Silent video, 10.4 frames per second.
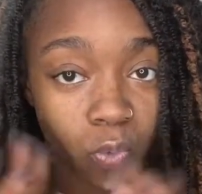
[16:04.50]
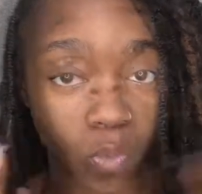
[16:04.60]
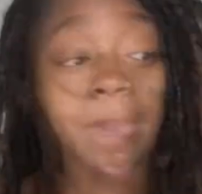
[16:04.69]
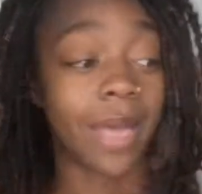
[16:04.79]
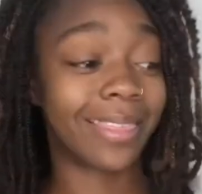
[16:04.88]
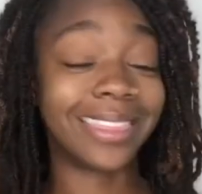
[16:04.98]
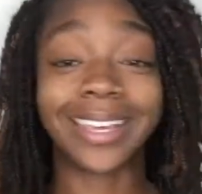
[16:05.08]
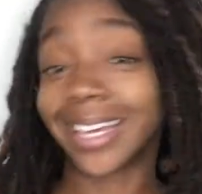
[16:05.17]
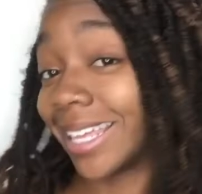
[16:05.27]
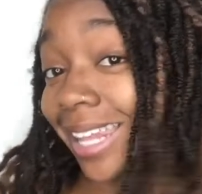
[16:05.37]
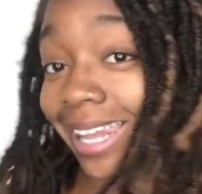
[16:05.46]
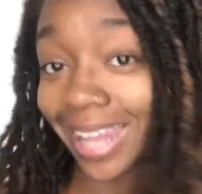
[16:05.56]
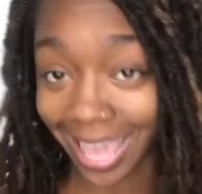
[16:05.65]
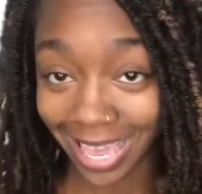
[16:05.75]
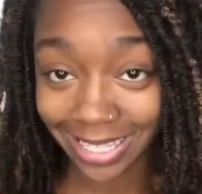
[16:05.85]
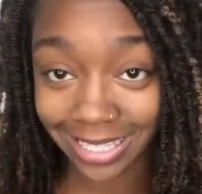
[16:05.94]
the
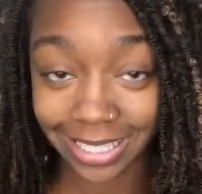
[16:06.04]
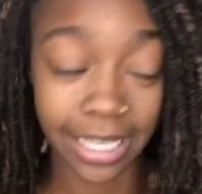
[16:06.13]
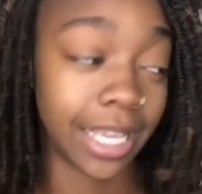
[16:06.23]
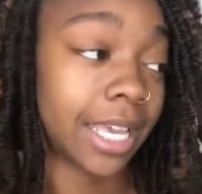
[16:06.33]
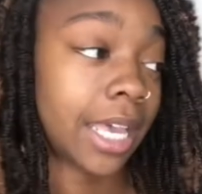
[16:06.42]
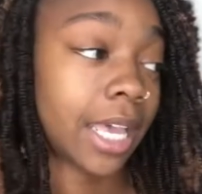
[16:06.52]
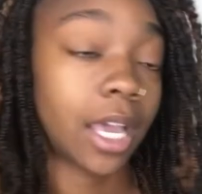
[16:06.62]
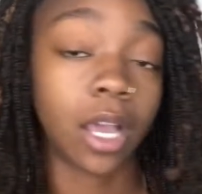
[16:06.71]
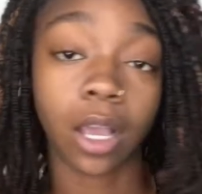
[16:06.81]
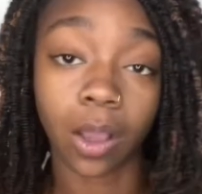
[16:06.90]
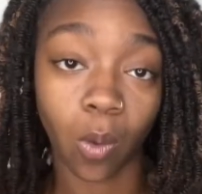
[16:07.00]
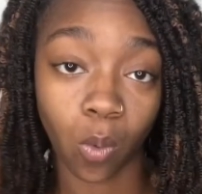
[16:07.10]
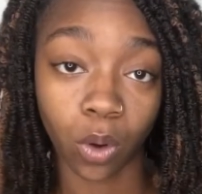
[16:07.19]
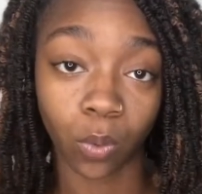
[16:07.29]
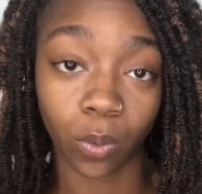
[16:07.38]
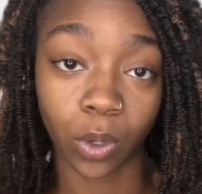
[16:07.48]
classic
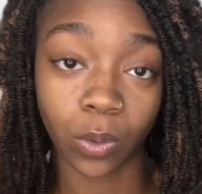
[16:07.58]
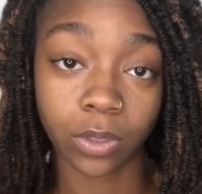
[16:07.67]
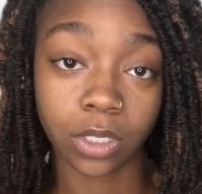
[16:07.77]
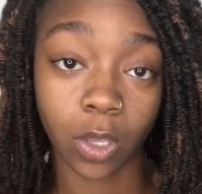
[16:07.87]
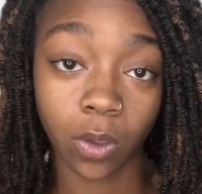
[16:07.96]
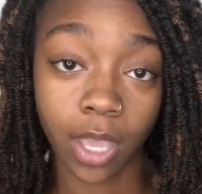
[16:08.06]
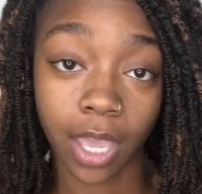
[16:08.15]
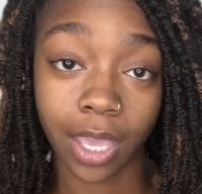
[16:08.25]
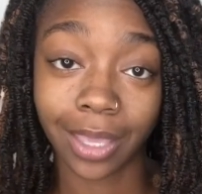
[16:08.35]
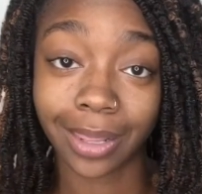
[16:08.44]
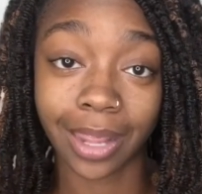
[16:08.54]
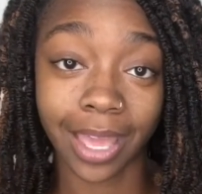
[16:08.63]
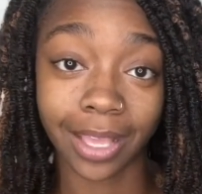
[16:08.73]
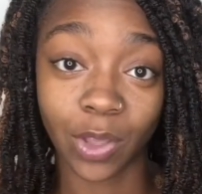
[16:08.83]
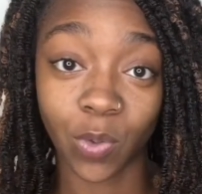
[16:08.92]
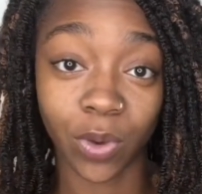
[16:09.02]
cornrows, okay,
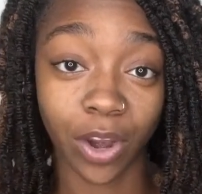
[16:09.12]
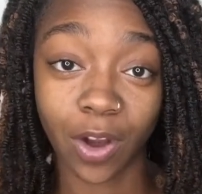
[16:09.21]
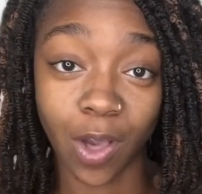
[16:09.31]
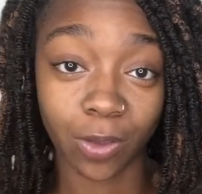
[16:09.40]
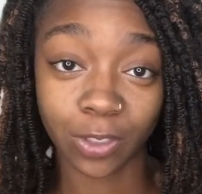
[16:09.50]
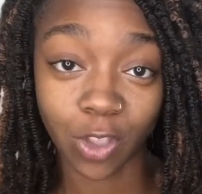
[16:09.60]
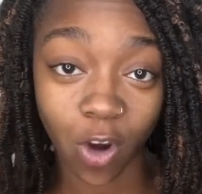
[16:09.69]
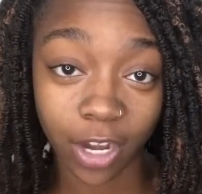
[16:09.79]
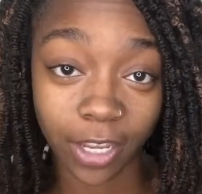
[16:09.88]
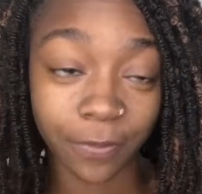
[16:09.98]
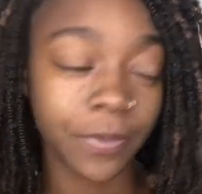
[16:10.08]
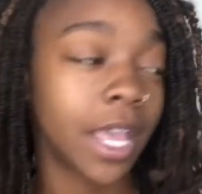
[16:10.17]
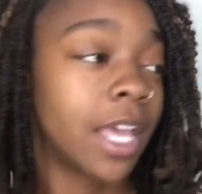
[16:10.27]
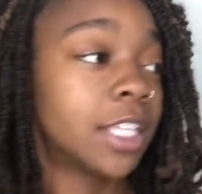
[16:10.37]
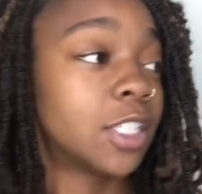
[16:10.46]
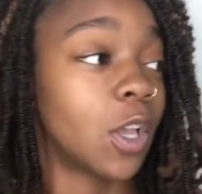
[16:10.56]
like where it all started.
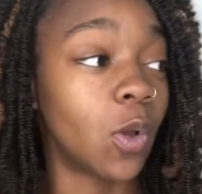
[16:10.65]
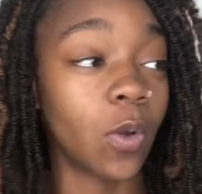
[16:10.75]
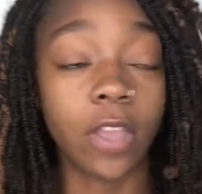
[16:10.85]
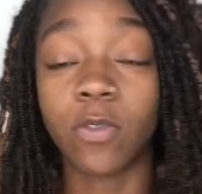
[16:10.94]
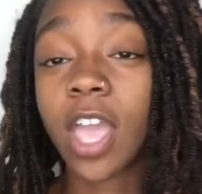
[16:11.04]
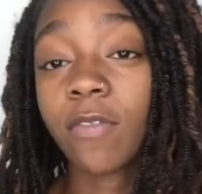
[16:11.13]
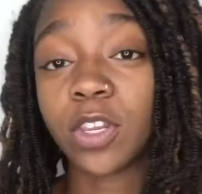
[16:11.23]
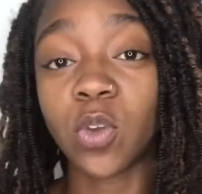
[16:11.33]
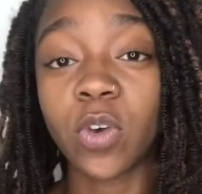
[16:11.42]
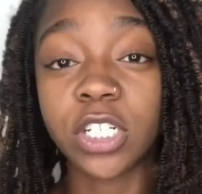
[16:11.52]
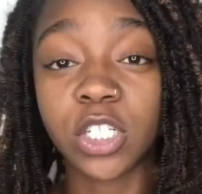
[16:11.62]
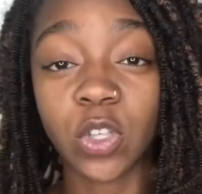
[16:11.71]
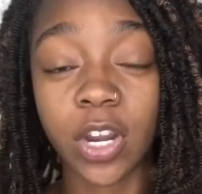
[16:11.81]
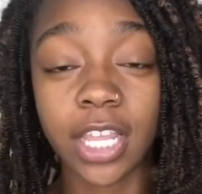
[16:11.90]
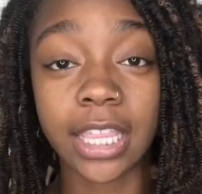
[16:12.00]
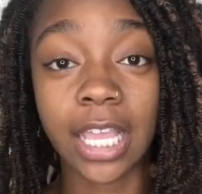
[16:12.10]
So if you have any questions or
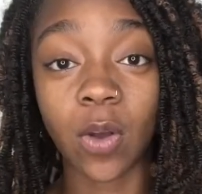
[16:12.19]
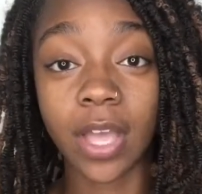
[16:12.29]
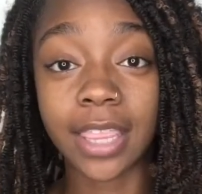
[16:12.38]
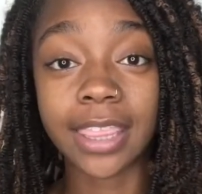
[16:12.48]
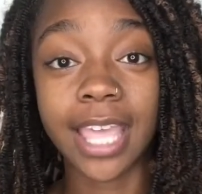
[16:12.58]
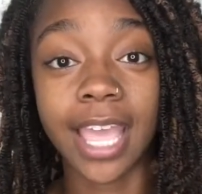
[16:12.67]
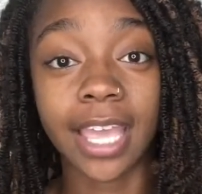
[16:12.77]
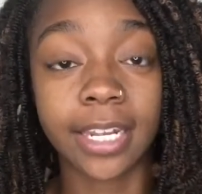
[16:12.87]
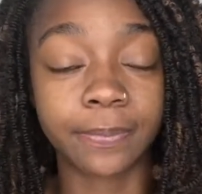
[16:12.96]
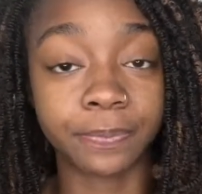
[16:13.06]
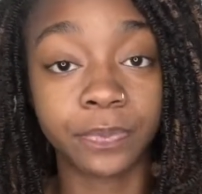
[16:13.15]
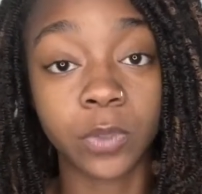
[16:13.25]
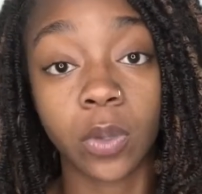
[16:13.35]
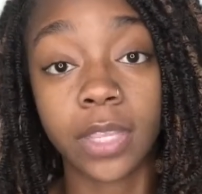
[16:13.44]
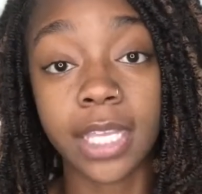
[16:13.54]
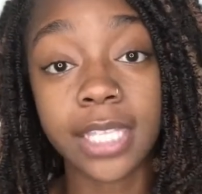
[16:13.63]
anything on
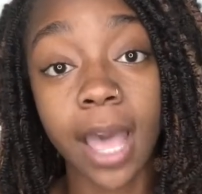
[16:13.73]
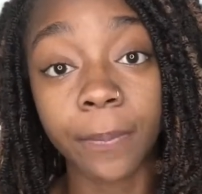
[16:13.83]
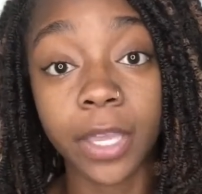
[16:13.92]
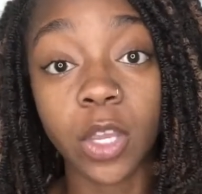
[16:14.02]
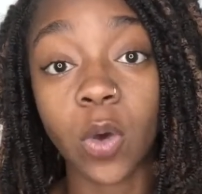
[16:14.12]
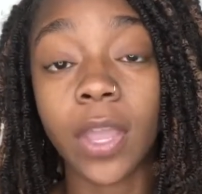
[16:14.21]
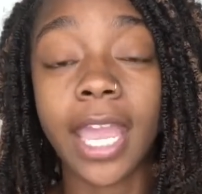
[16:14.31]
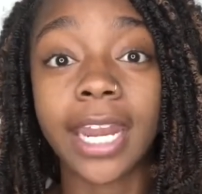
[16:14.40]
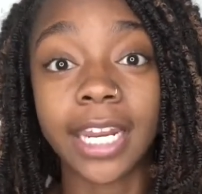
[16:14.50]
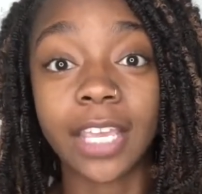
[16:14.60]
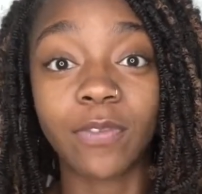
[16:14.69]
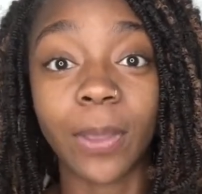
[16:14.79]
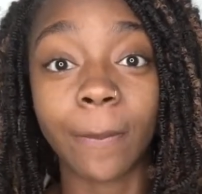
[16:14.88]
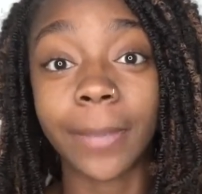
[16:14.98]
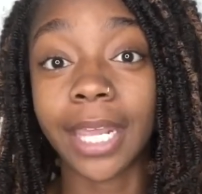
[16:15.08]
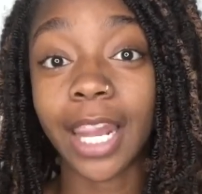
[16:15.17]
that topic, go ahead and leave
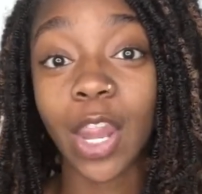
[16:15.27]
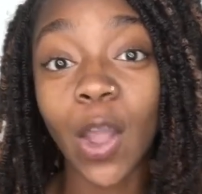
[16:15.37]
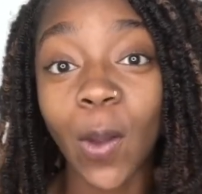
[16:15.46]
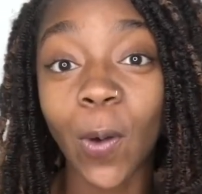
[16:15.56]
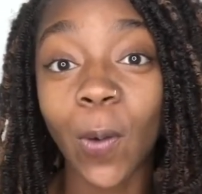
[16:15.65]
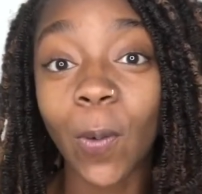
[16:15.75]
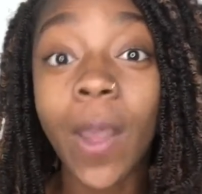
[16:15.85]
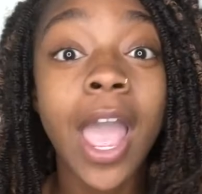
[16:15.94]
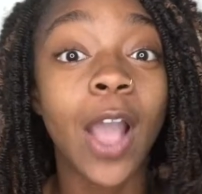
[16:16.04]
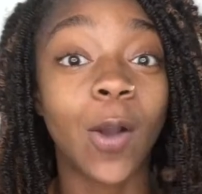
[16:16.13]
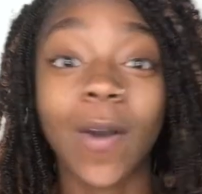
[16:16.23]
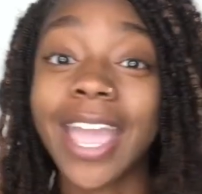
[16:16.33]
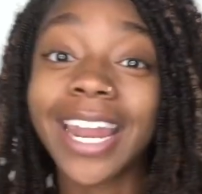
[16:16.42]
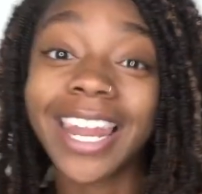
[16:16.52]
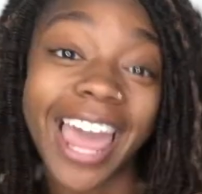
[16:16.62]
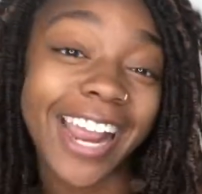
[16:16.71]
them below. Go
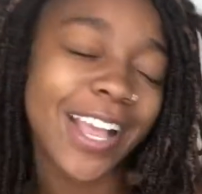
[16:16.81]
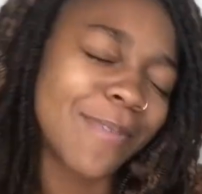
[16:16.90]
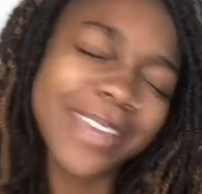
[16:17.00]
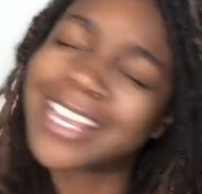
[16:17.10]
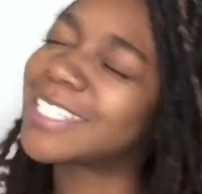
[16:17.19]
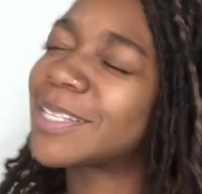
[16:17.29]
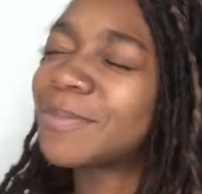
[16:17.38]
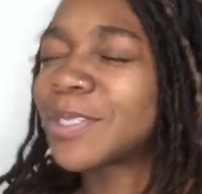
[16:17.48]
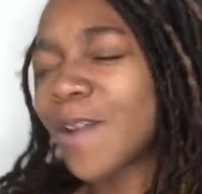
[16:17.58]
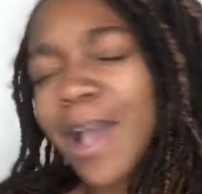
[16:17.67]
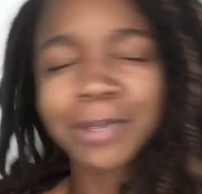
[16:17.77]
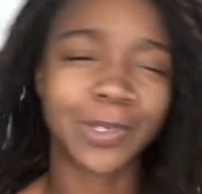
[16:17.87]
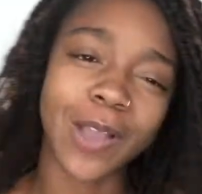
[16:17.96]
ahead, like, comment, and subscribe